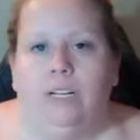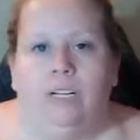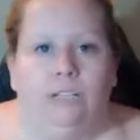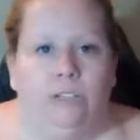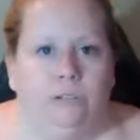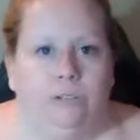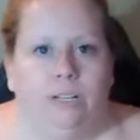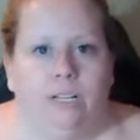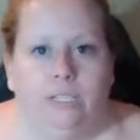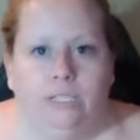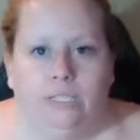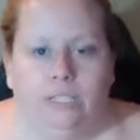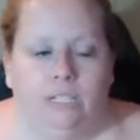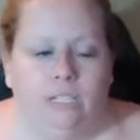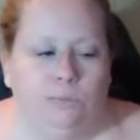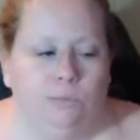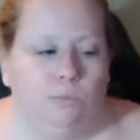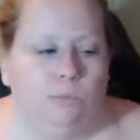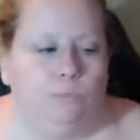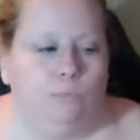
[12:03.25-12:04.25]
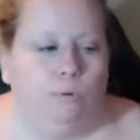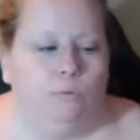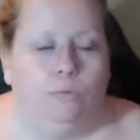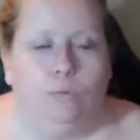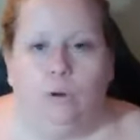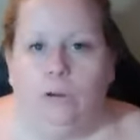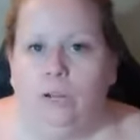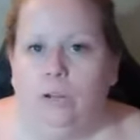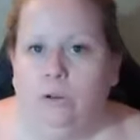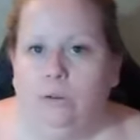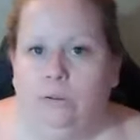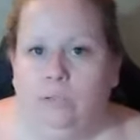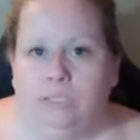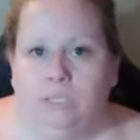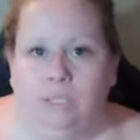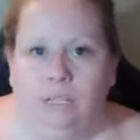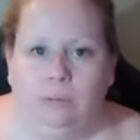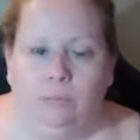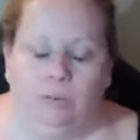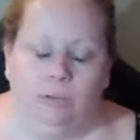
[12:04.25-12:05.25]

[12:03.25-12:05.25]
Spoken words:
to do this is before you go to sleep,